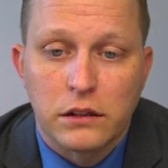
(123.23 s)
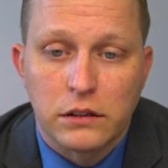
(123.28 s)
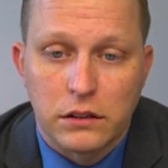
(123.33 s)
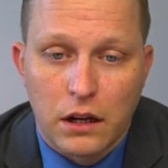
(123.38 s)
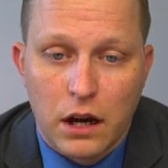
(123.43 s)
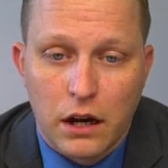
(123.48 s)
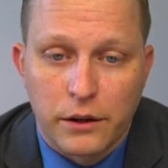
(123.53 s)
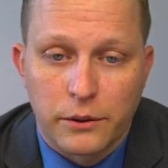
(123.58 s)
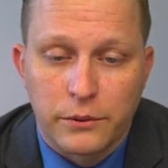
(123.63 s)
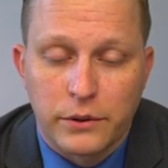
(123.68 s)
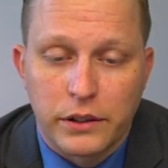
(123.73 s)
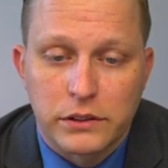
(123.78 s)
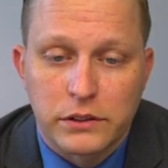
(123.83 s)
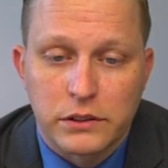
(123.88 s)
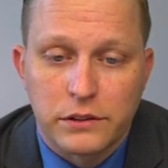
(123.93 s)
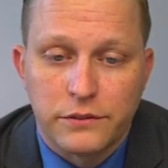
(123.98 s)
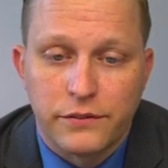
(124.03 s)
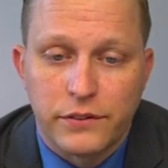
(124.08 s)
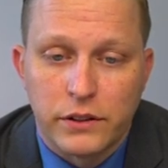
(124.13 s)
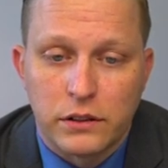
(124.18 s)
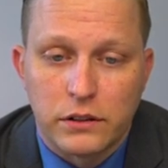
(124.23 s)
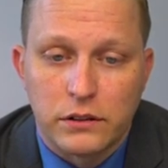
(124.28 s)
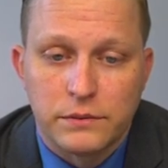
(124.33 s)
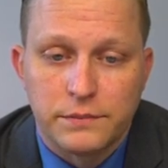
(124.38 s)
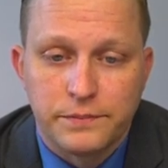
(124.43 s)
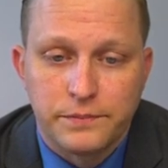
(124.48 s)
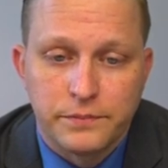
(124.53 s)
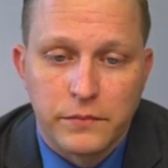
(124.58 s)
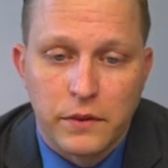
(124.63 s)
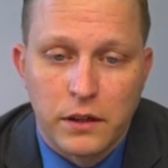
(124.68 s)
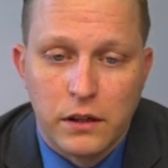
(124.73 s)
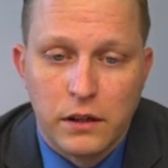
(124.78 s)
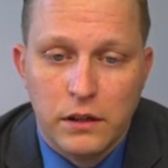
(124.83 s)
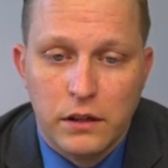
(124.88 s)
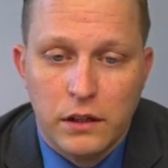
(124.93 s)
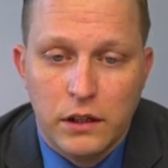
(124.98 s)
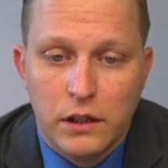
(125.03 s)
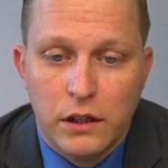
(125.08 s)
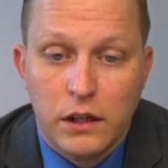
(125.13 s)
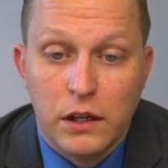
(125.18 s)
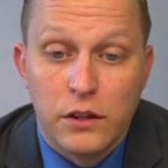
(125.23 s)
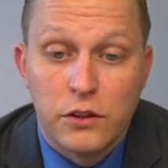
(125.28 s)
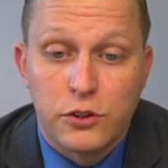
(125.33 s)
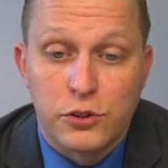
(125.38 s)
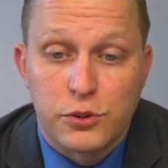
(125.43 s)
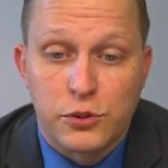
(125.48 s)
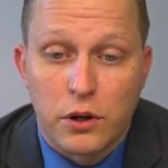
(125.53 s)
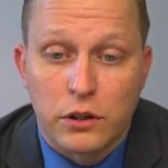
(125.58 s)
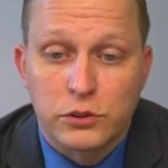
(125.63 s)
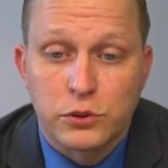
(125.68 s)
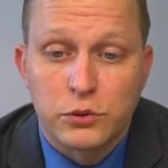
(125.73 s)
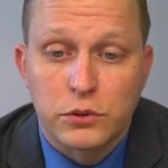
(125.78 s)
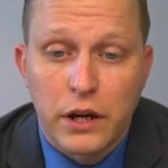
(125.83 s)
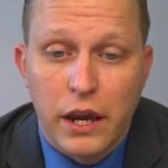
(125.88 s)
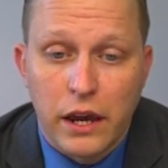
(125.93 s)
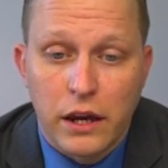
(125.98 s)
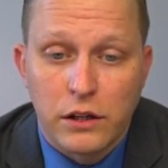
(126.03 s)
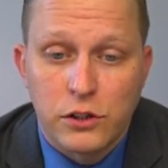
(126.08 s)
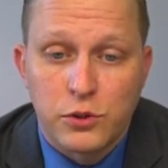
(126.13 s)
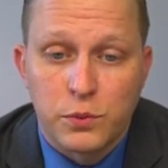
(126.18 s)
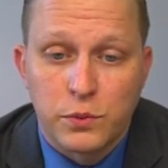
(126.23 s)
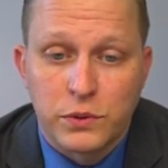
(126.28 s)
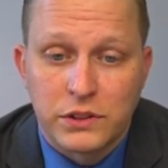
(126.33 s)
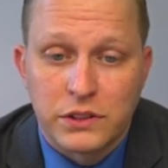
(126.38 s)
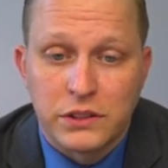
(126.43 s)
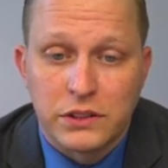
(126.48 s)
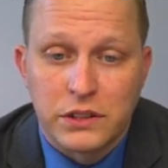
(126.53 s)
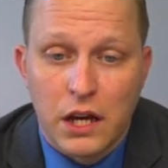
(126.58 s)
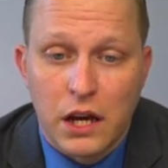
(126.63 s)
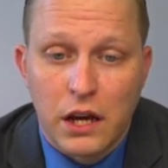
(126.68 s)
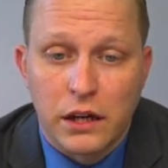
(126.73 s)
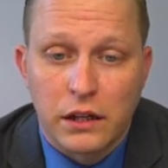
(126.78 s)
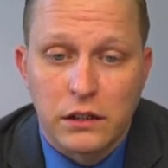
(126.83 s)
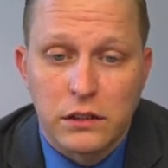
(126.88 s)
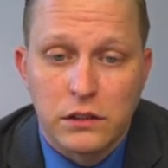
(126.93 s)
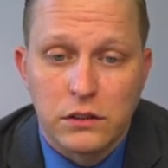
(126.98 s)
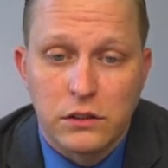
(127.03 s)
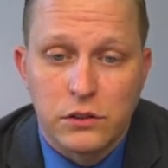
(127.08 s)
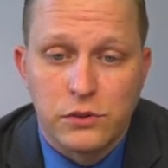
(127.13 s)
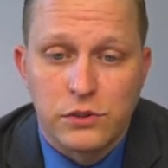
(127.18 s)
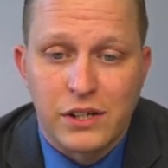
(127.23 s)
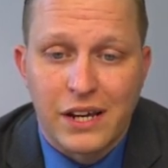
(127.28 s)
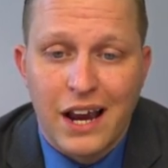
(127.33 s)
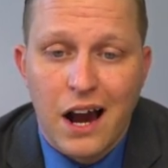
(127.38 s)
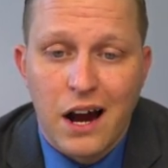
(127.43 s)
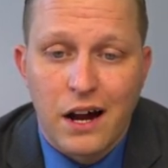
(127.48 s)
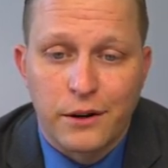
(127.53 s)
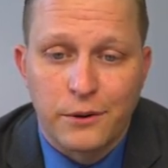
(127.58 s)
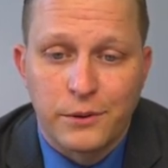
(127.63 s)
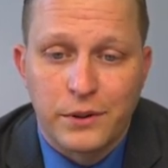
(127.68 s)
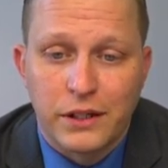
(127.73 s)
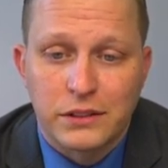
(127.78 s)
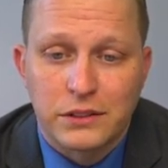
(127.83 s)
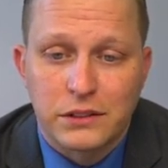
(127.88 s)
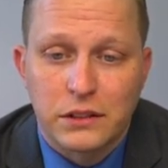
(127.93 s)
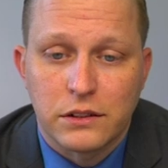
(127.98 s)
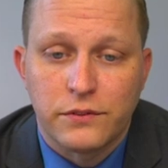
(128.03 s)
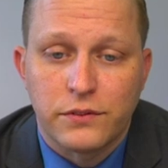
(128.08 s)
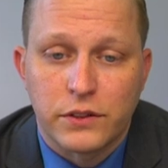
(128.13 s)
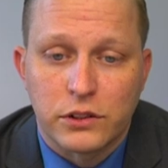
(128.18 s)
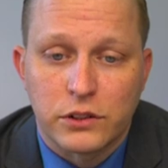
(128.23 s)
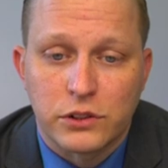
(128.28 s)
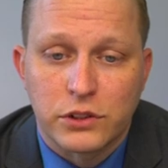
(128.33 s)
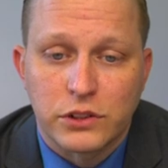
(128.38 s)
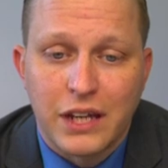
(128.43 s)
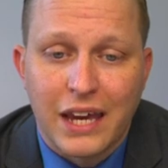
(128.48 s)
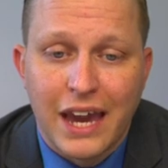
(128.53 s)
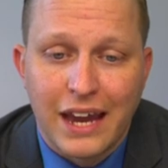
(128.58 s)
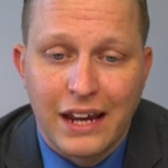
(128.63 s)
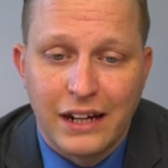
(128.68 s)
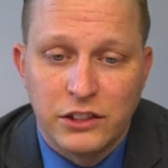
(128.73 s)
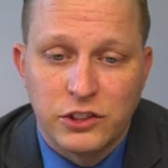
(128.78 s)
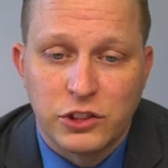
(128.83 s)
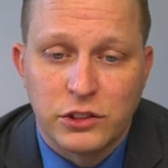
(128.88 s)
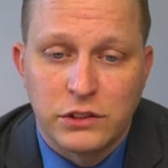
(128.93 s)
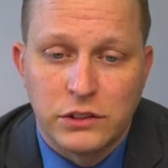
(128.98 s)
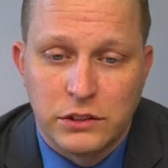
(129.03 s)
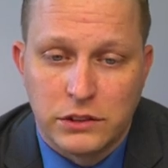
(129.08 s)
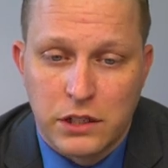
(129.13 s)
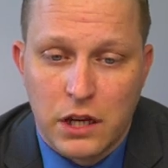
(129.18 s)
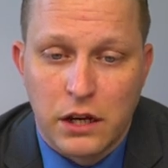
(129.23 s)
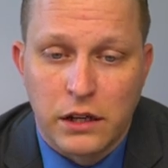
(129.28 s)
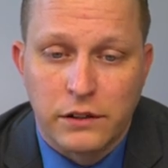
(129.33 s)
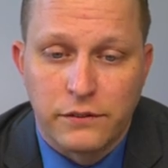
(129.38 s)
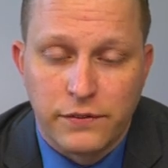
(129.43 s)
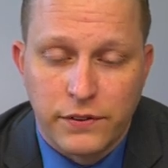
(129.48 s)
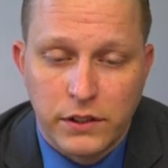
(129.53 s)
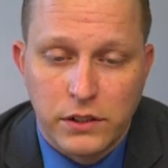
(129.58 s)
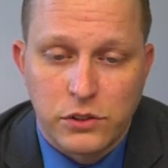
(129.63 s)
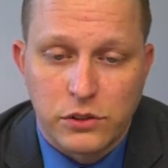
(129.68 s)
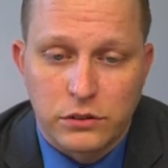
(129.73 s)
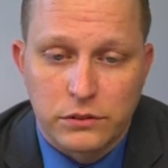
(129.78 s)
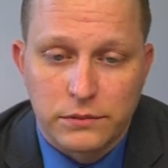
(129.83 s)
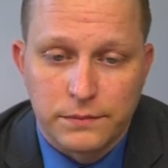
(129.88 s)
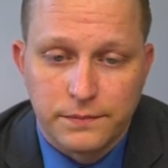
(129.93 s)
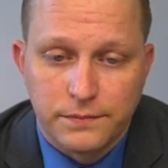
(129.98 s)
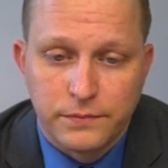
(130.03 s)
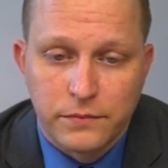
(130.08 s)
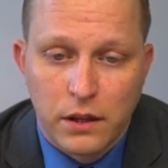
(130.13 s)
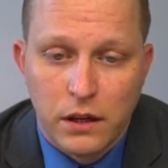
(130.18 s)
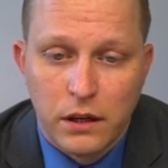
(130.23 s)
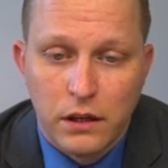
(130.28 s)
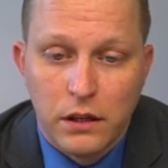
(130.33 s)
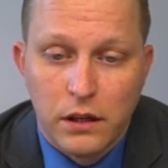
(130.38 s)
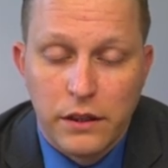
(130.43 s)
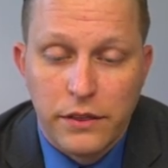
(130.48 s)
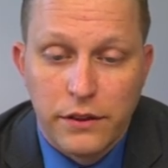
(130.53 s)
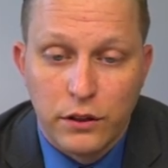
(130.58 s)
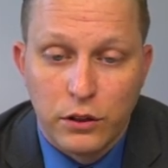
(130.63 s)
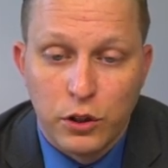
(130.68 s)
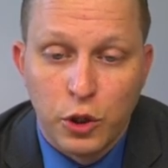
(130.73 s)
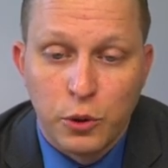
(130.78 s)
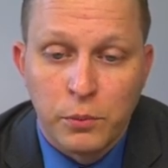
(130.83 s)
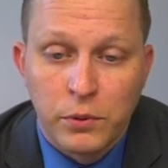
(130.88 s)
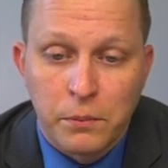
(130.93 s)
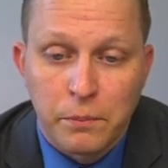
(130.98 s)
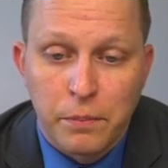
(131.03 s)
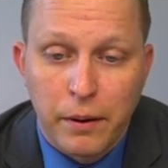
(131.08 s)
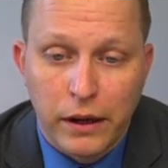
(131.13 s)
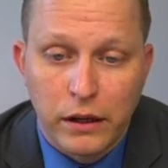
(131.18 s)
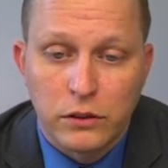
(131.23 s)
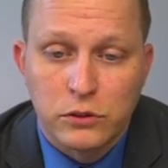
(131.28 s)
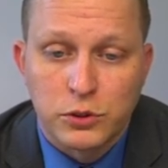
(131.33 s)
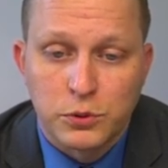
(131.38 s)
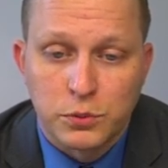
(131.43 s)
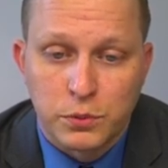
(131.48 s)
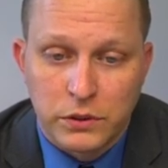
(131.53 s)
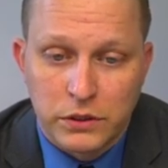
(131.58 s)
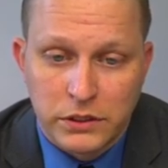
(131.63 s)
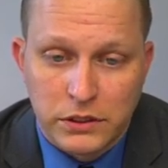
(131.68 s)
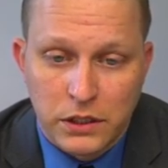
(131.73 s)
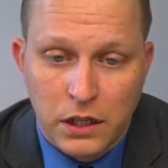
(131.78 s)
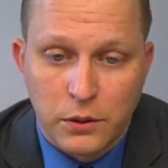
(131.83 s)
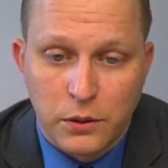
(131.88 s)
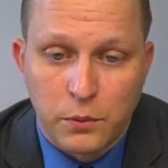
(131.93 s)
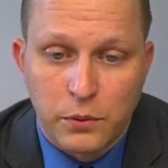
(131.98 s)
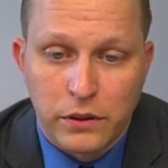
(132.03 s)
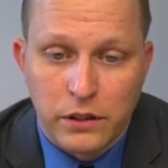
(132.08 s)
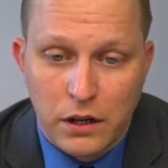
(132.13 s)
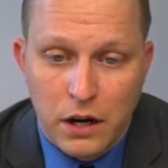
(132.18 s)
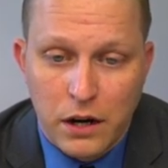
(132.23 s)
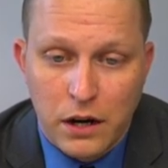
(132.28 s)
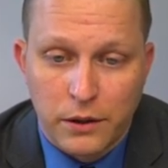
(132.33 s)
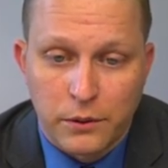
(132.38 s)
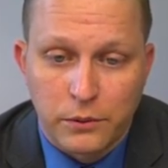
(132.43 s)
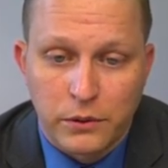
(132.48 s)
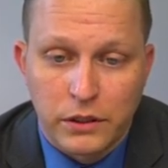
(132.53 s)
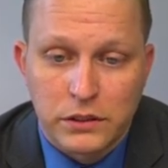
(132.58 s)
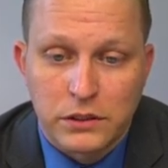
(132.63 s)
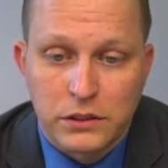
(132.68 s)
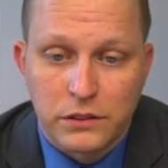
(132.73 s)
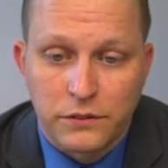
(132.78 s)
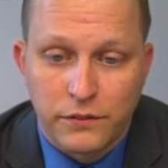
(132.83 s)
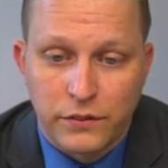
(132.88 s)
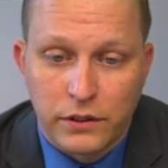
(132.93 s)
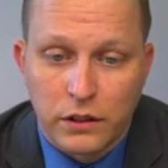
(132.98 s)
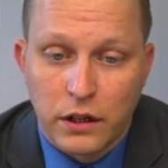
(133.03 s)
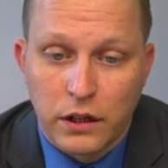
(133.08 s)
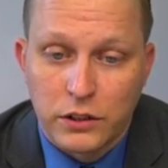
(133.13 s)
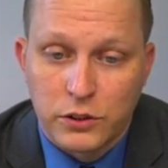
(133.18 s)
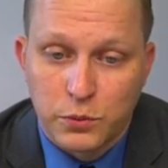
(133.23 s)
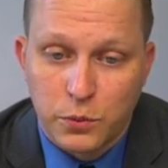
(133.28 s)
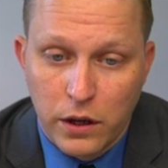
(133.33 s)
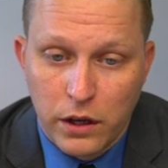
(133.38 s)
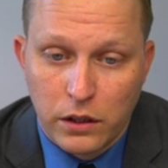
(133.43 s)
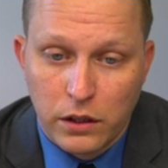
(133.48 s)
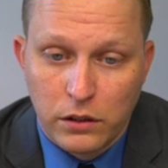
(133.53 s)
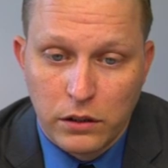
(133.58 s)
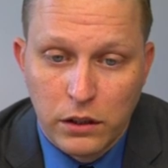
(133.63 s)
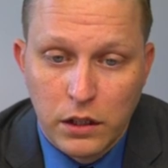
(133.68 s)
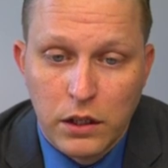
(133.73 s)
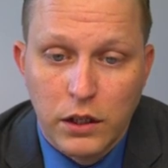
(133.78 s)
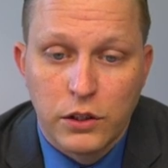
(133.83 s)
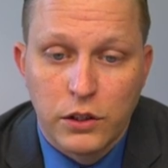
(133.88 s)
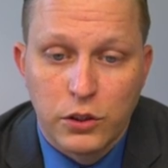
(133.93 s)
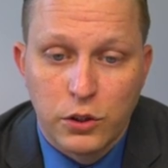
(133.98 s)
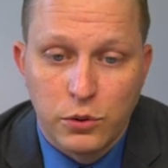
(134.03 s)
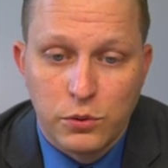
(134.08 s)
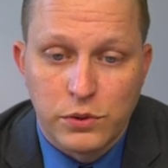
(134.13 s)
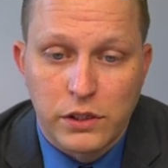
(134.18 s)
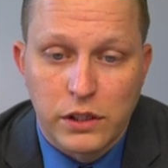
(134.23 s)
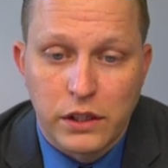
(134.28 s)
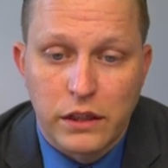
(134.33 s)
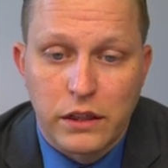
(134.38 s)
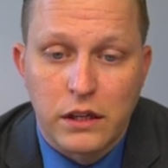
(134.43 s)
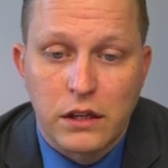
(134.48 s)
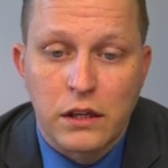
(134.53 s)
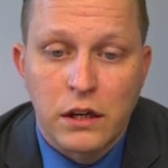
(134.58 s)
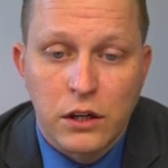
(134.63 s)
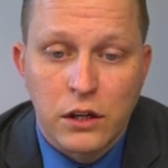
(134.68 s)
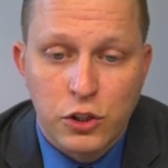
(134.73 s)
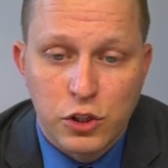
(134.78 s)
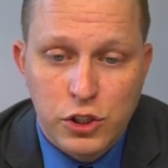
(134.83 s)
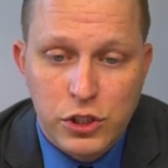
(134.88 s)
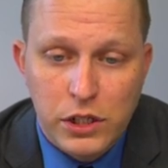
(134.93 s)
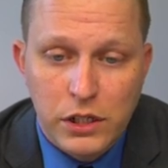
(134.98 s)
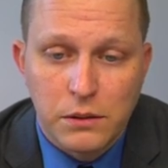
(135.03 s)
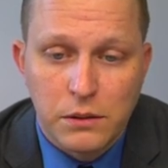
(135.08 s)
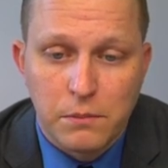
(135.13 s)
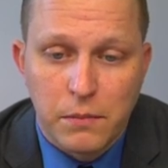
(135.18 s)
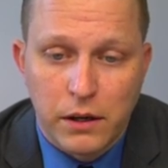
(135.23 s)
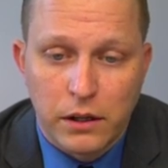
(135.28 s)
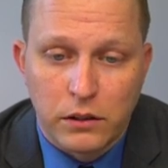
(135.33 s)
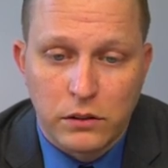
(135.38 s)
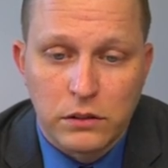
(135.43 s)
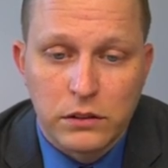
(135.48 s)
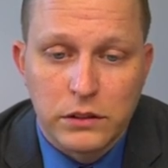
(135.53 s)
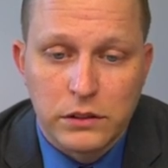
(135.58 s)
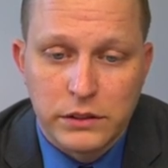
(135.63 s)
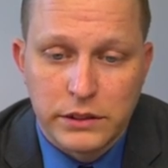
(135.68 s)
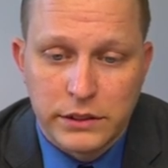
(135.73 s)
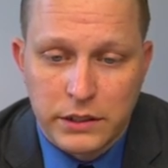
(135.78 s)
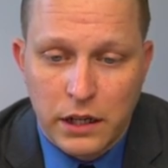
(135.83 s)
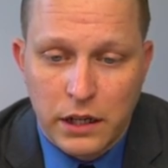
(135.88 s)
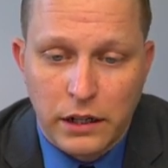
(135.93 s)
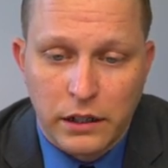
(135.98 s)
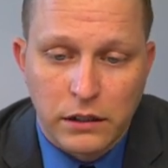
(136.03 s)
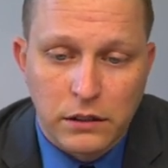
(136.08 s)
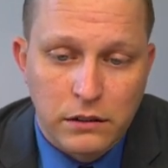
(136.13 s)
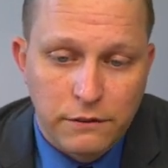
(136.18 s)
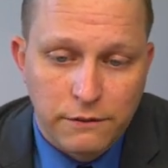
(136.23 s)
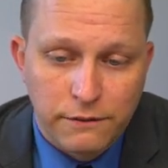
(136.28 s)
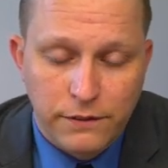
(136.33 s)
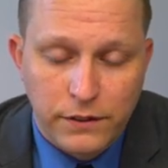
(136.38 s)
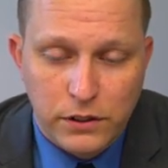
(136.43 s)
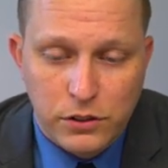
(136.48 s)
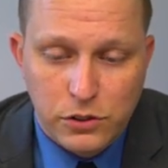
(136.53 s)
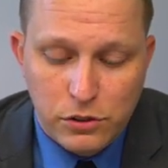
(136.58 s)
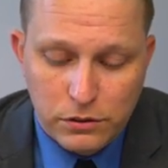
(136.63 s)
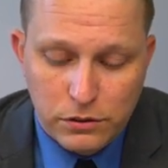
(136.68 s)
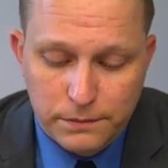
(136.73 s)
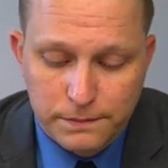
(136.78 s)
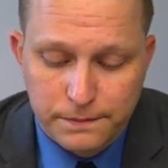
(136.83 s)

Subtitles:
Autodesk Inventor. The structural cage was designed using Autodesk Inventor's cage design feature. The aluminum panels were designed within Autodesk Inventor as well, using the sheet metal design feature.